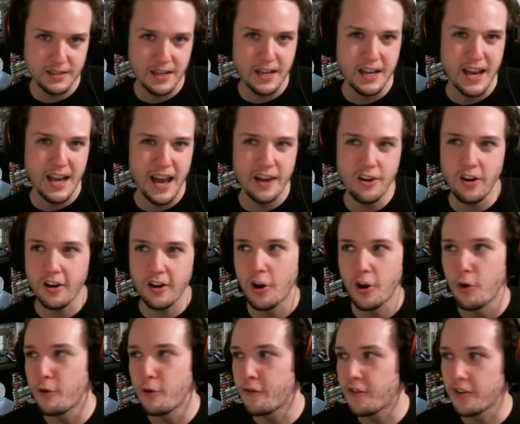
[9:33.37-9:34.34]
and not
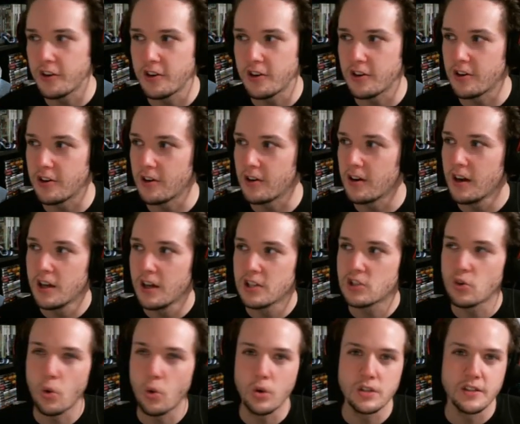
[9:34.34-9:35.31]
go for your
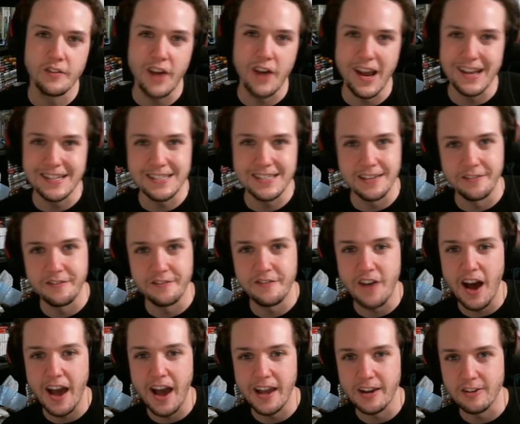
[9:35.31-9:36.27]
swords of ice and
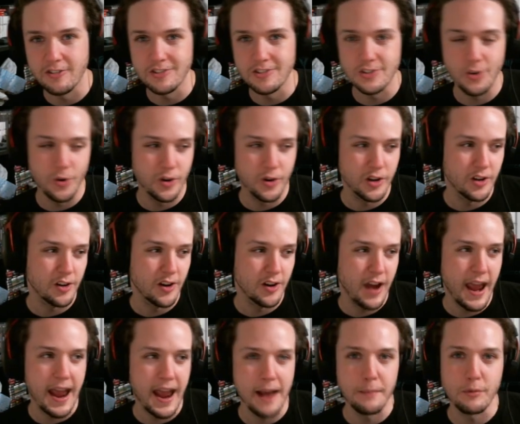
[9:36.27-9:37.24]
fires or your
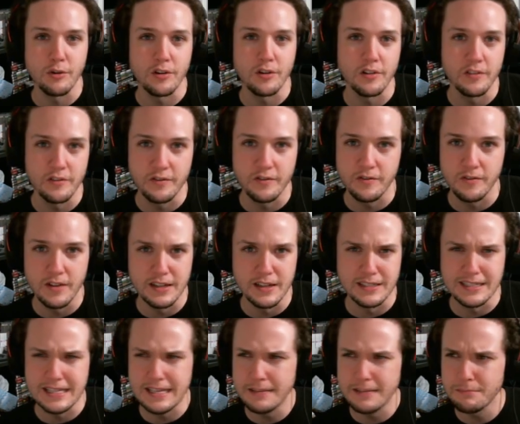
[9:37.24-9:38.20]
hammer of
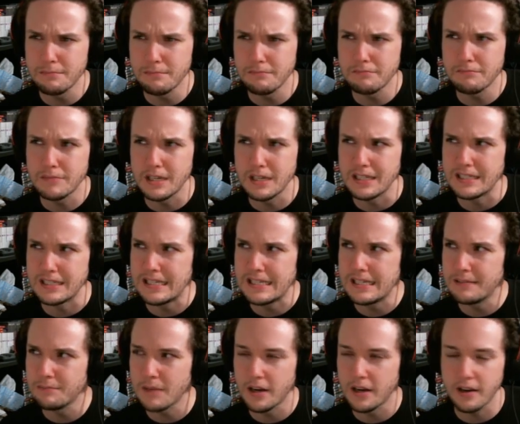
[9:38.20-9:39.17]
Nazim,
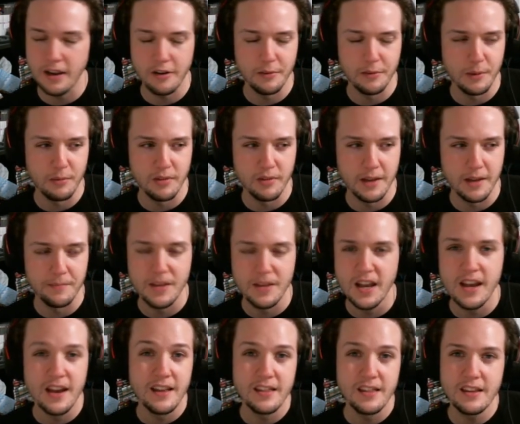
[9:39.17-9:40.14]
I can't remember the name.
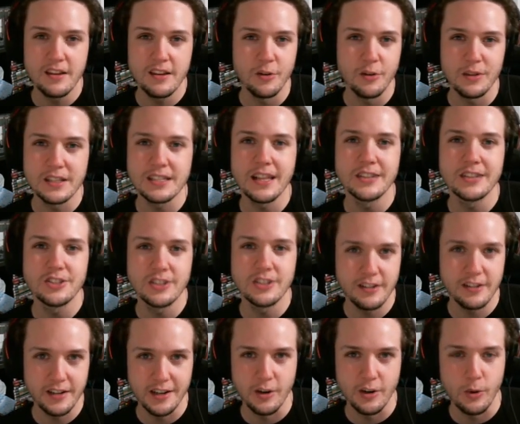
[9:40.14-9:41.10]
You know, these
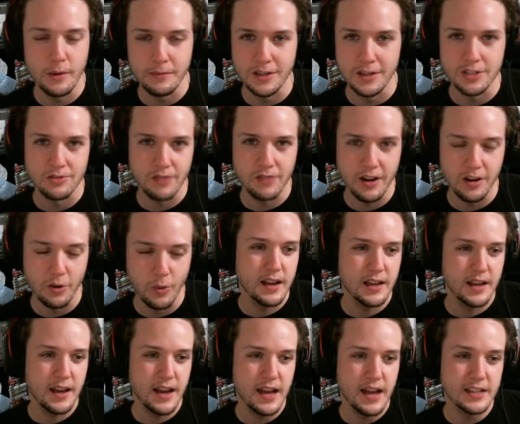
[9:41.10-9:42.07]
legendary equipments right
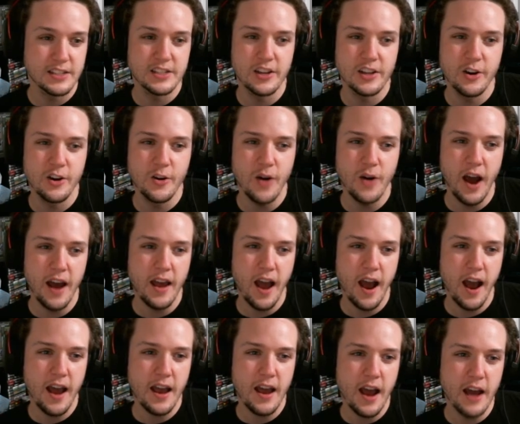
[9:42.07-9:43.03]
away. And so
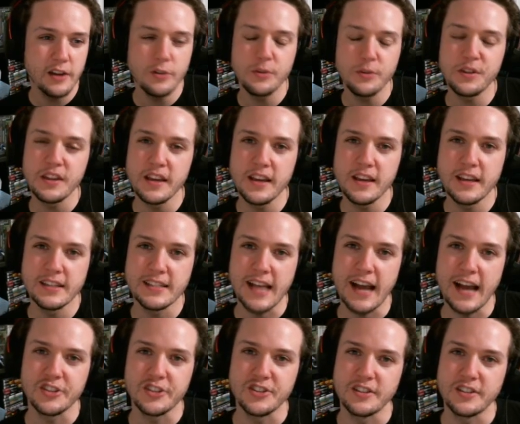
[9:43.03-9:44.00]
I don't think it's
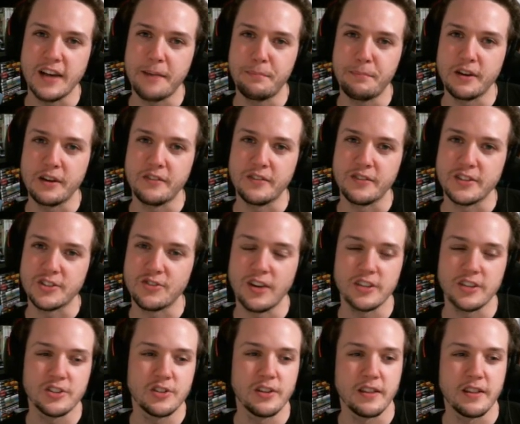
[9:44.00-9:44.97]
actually that big of a
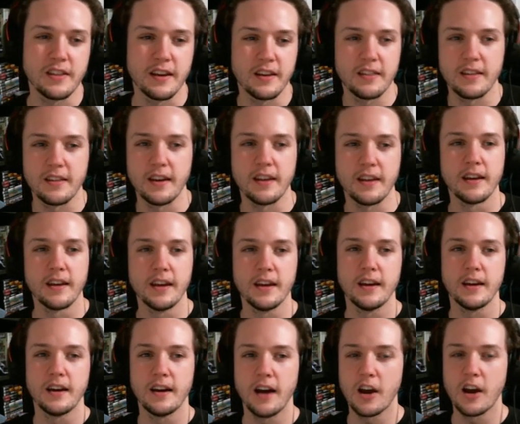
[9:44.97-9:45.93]
stretch to think that
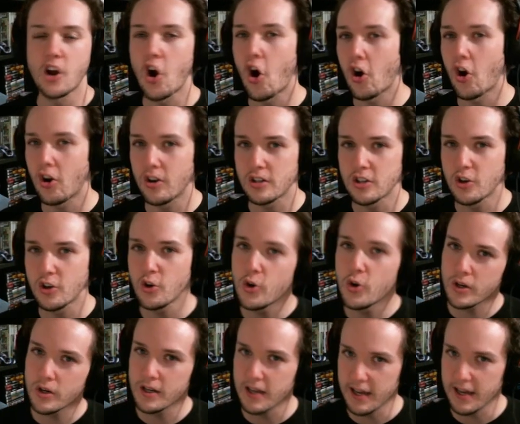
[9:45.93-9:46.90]
a card
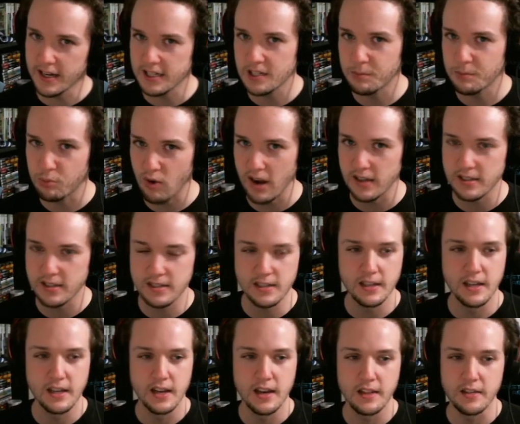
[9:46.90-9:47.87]
could express
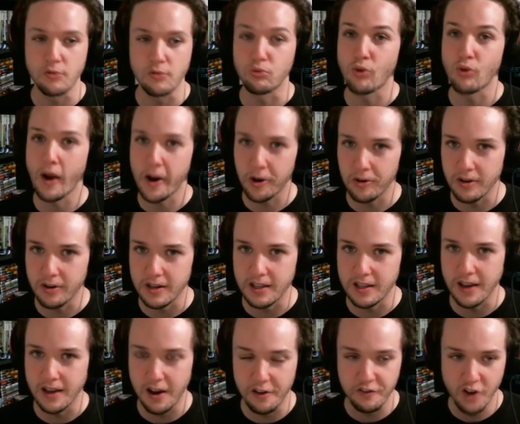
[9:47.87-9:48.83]
the rarity
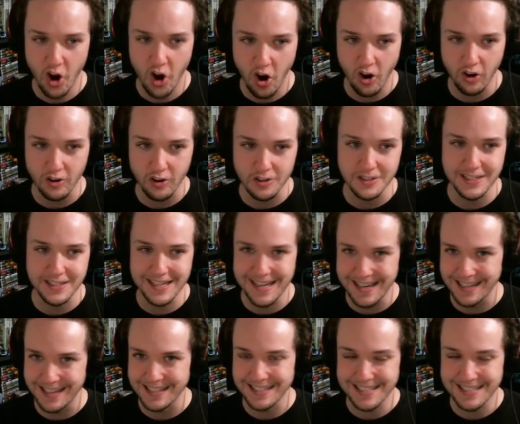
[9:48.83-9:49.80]
of cards in
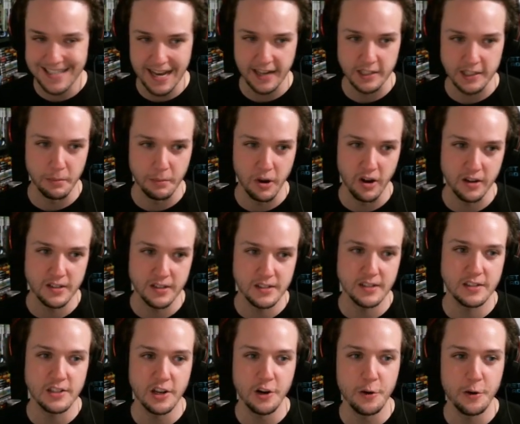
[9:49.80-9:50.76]
its text box.
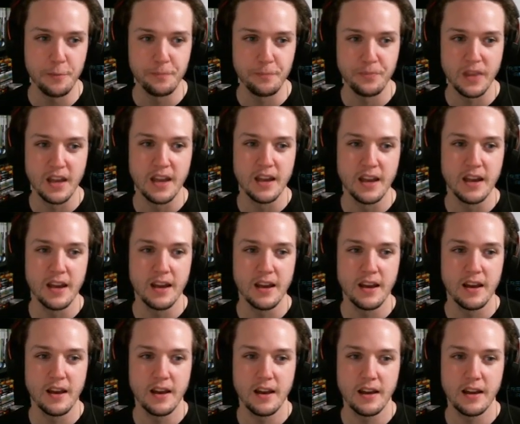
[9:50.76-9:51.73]
So
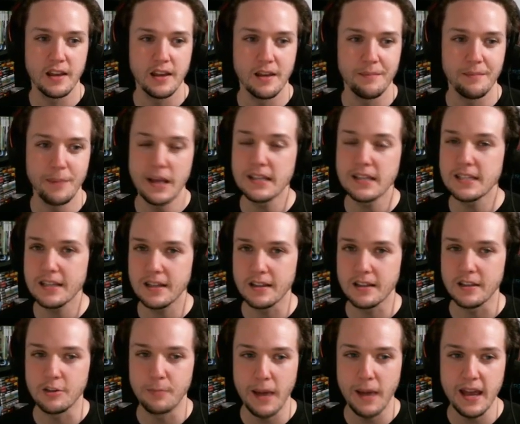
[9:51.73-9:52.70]
basically,
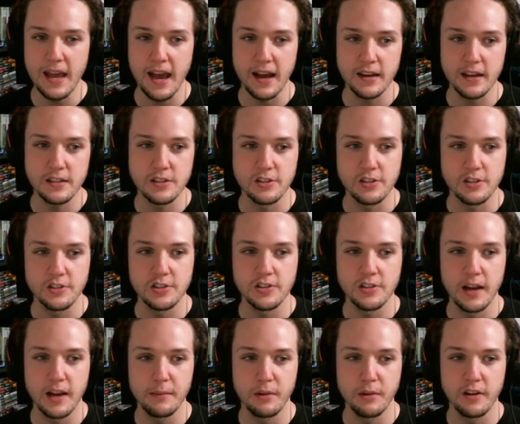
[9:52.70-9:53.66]
you pay X, you search your
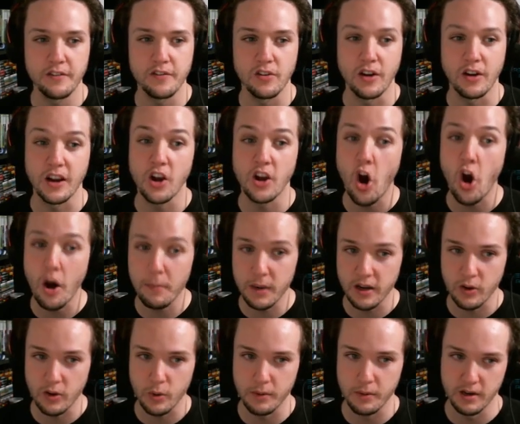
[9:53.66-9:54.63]
library for a common
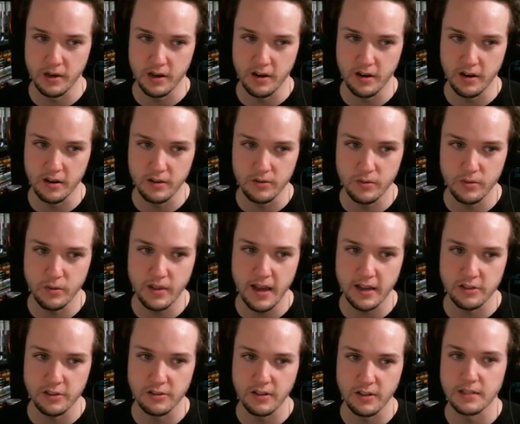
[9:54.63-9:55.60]
equipment card with
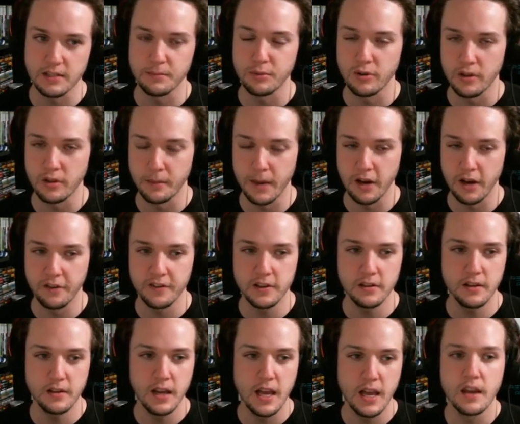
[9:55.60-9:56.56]
X or less and put on the battlefield.
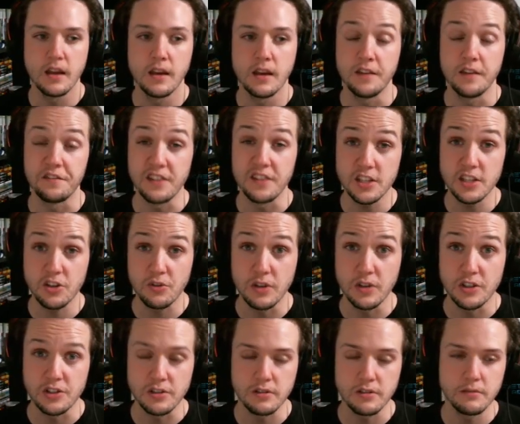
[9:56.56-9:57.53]
If this
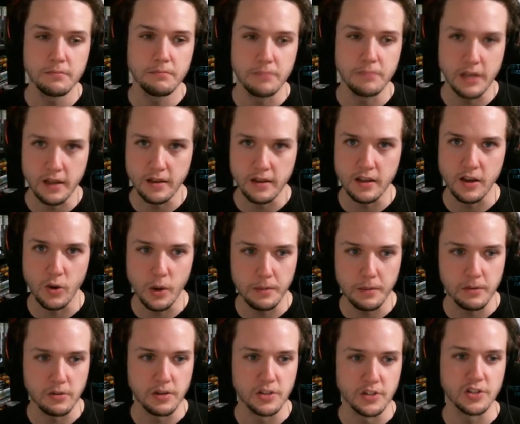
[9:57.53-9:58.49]
creature, being the equipped
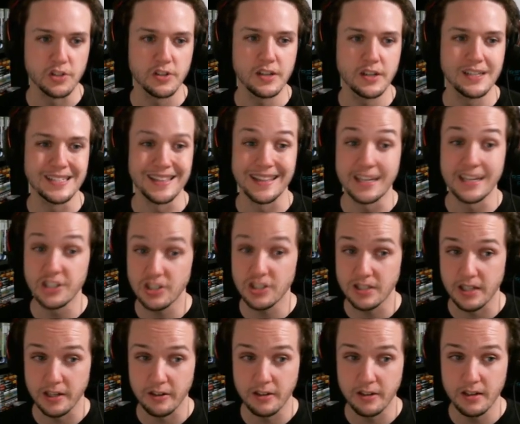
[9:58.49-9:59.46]
creature, is legendary,